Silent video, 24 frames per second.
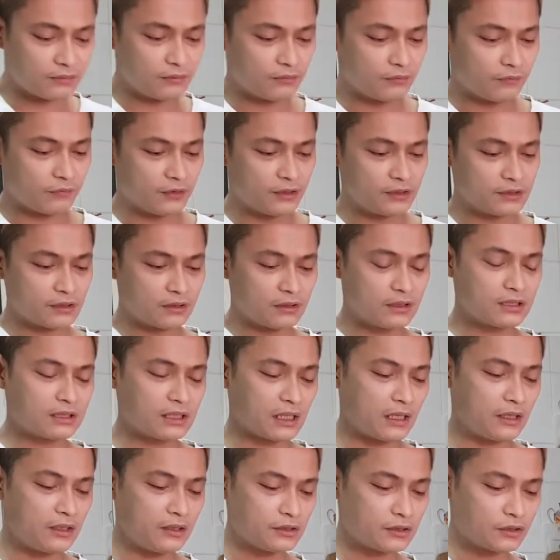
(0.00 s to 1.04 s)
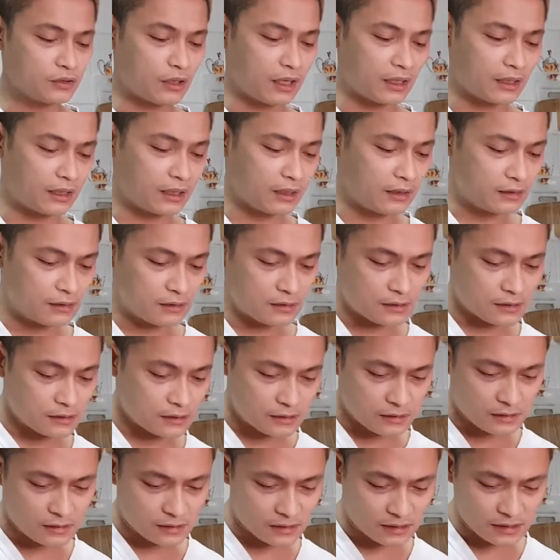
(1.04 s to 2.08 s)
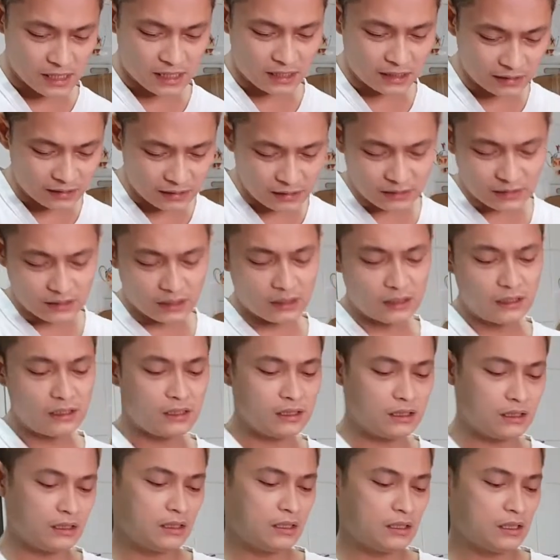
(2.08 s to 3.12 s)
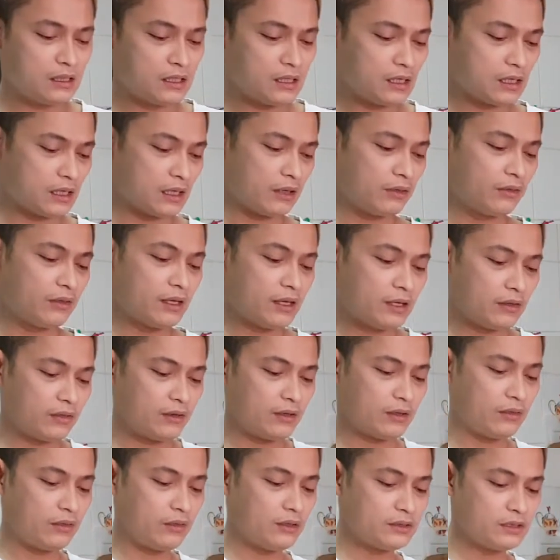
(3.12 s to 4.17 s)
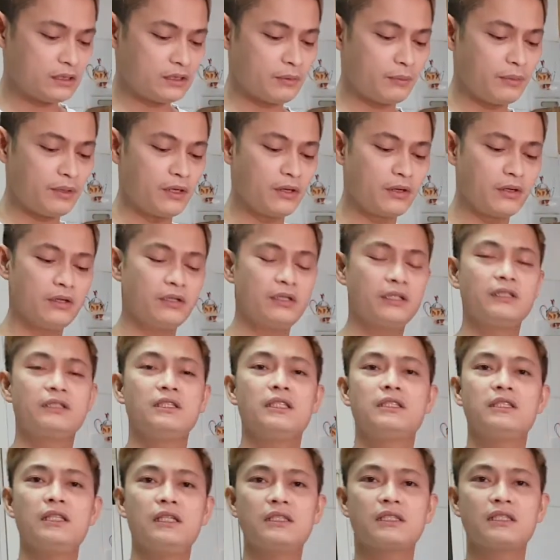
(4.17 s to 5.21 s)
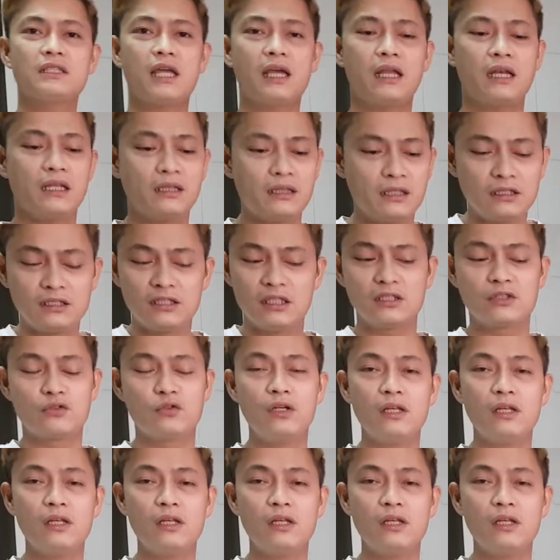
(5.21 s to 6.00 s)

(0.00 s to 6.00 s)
it first in the center so I can cut it easily. And then this is the bitter gourd. This is inside it. This